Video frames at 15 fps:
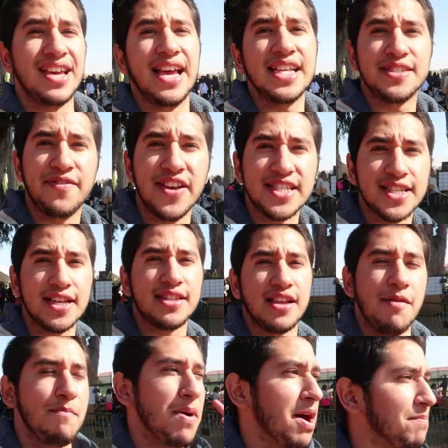is visit
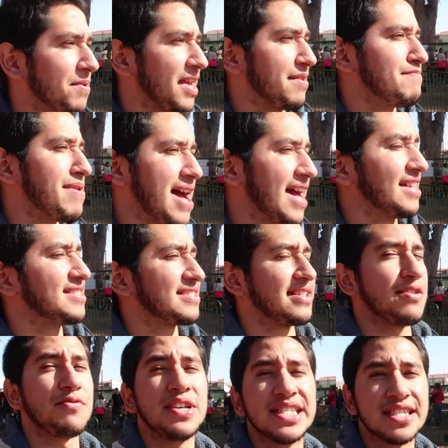the pumpkin patch
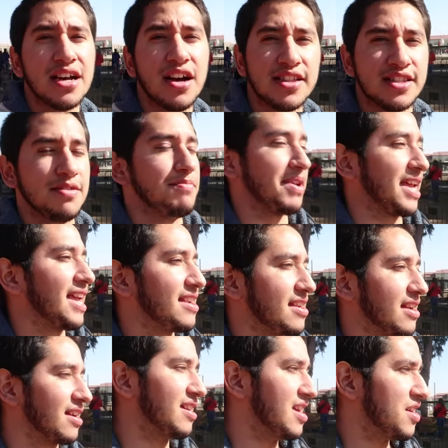that we saw at the
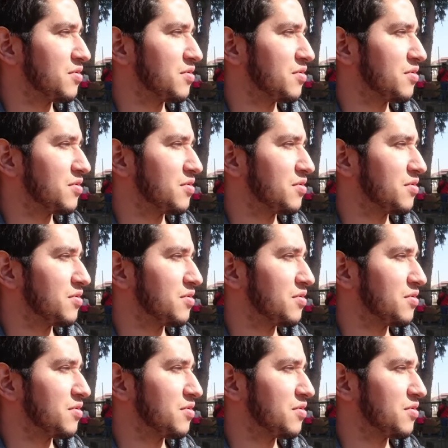beginning.